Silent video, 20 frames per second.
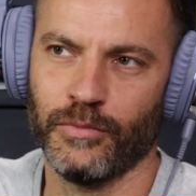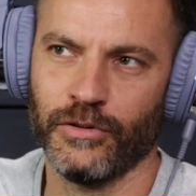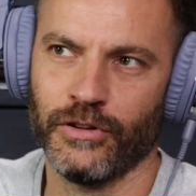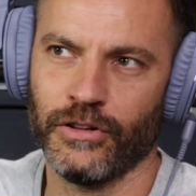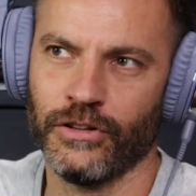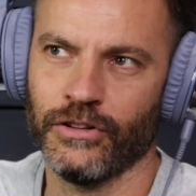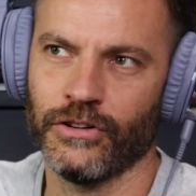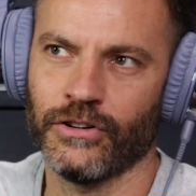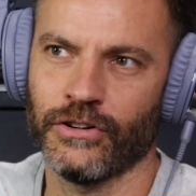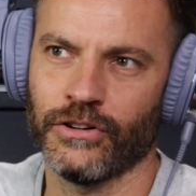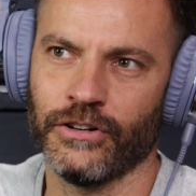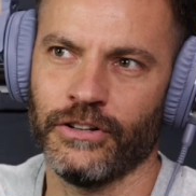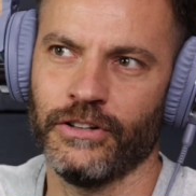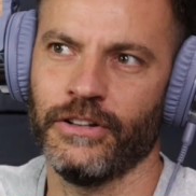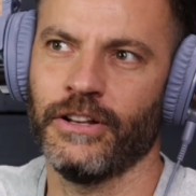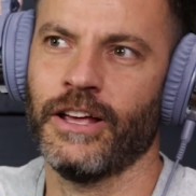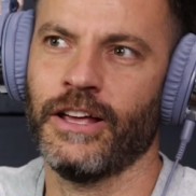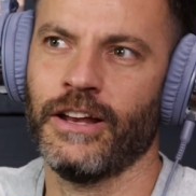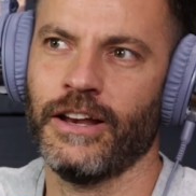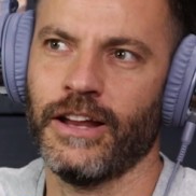to pull the knurled
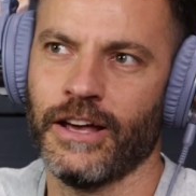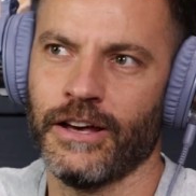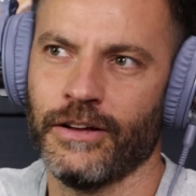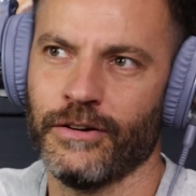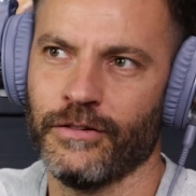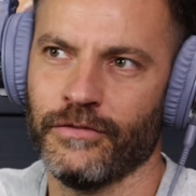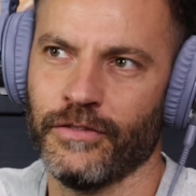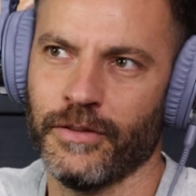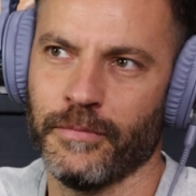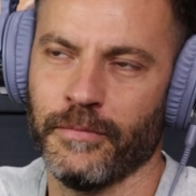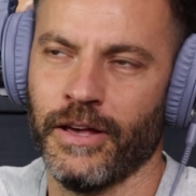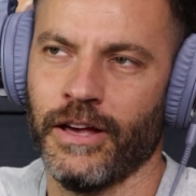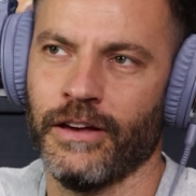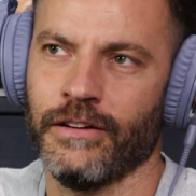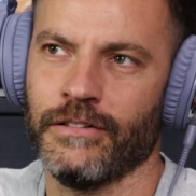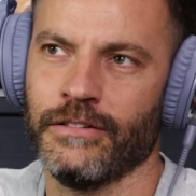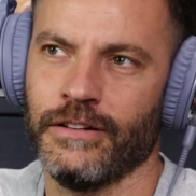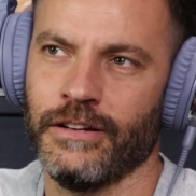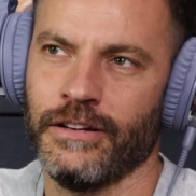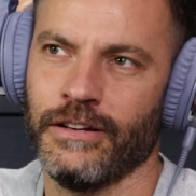nut out of the
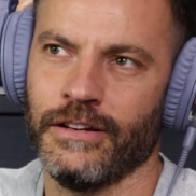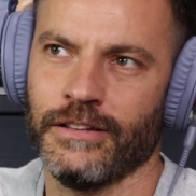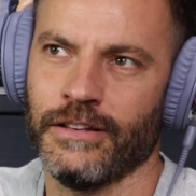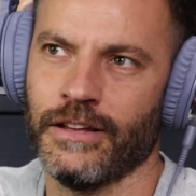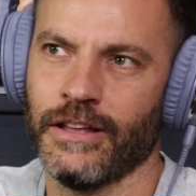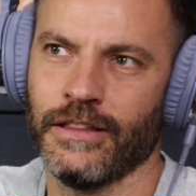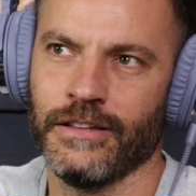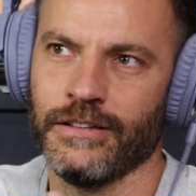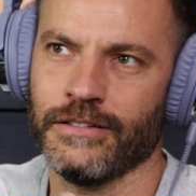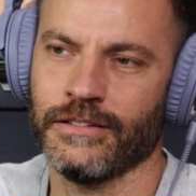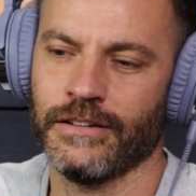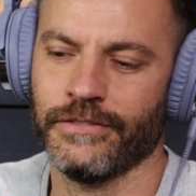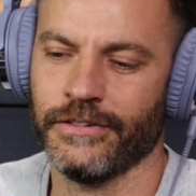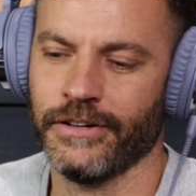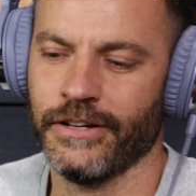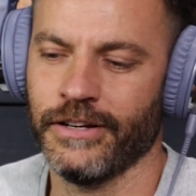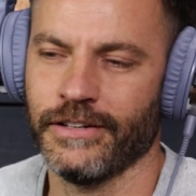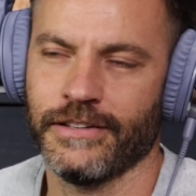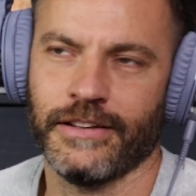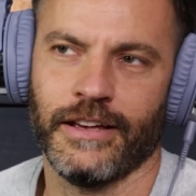mount, and nothing's ever
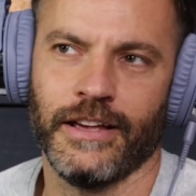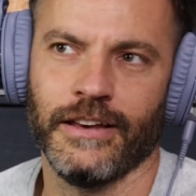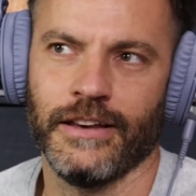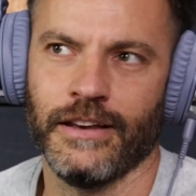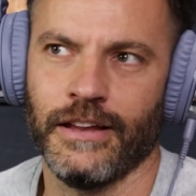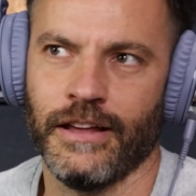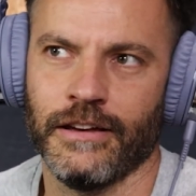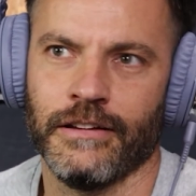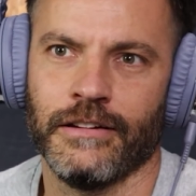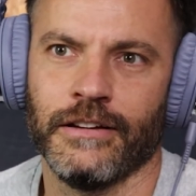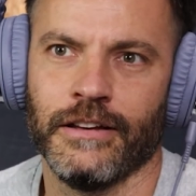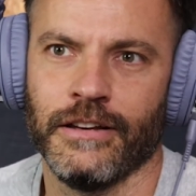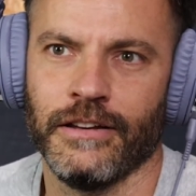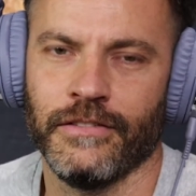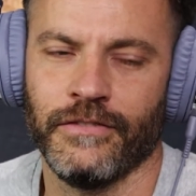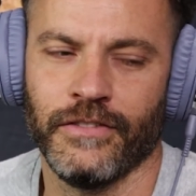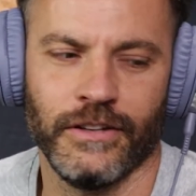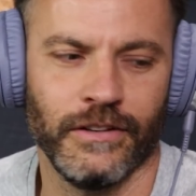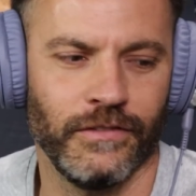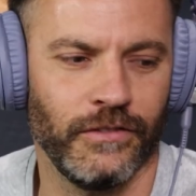going to tighten down. And
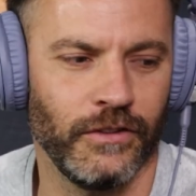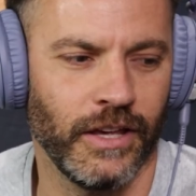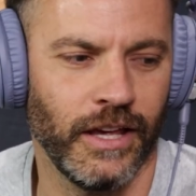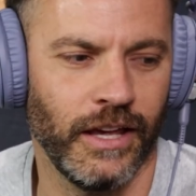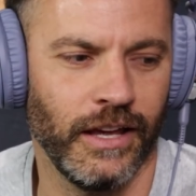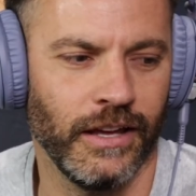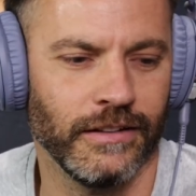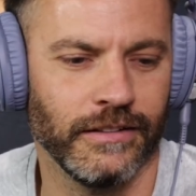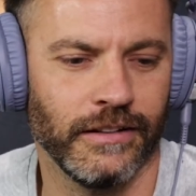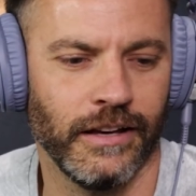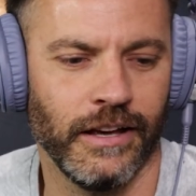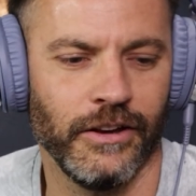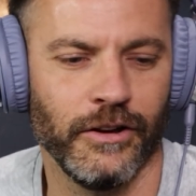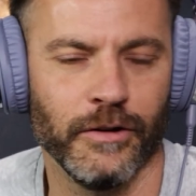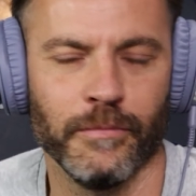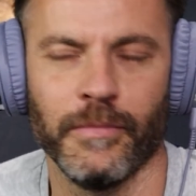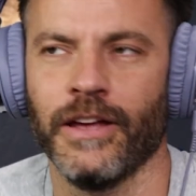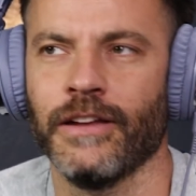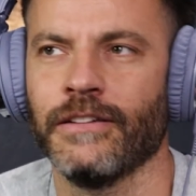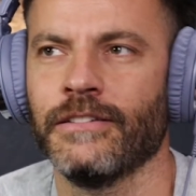if you can't tighten
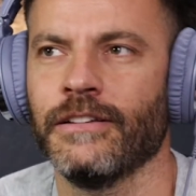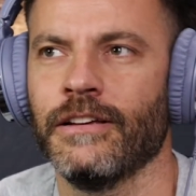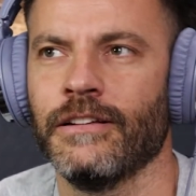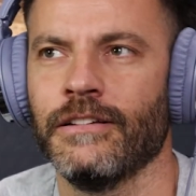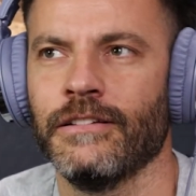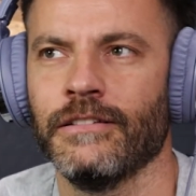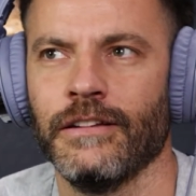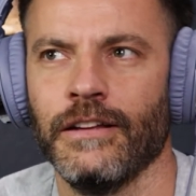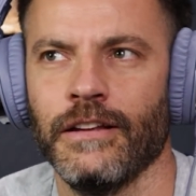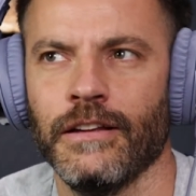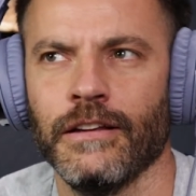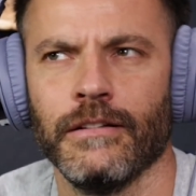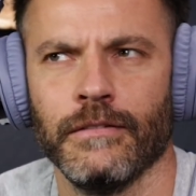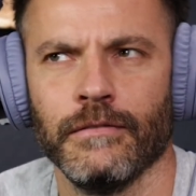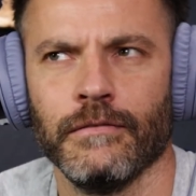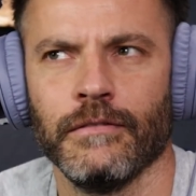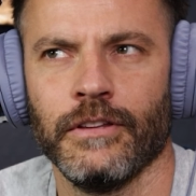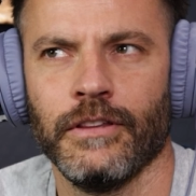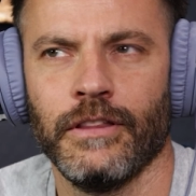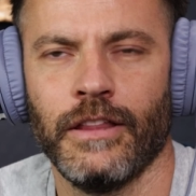your mount down,
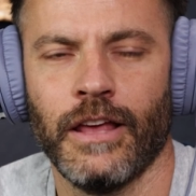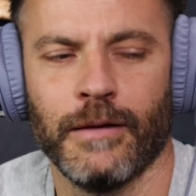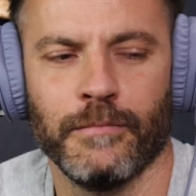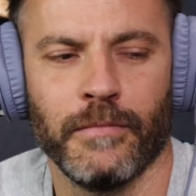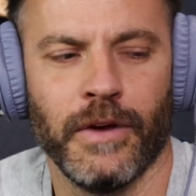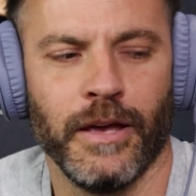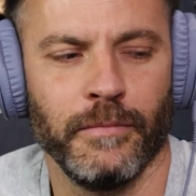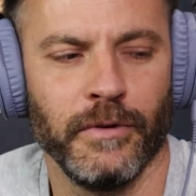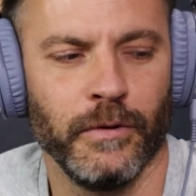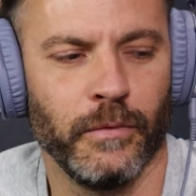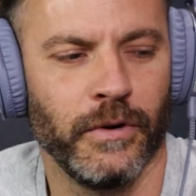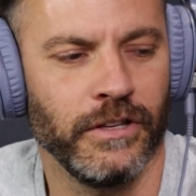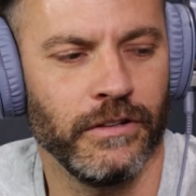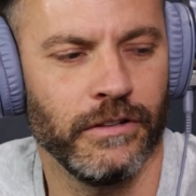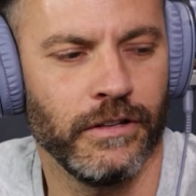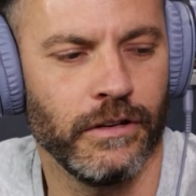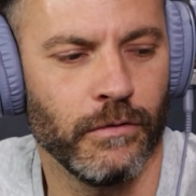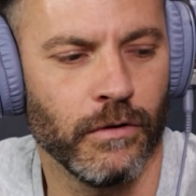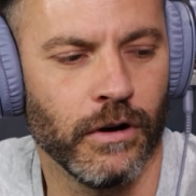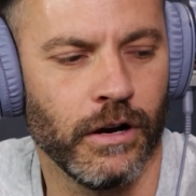that might be what
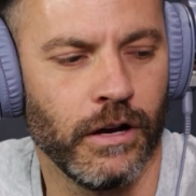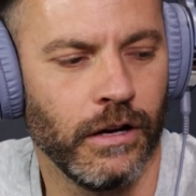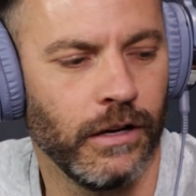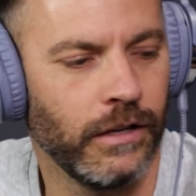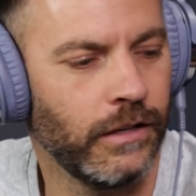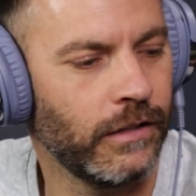you did wrong.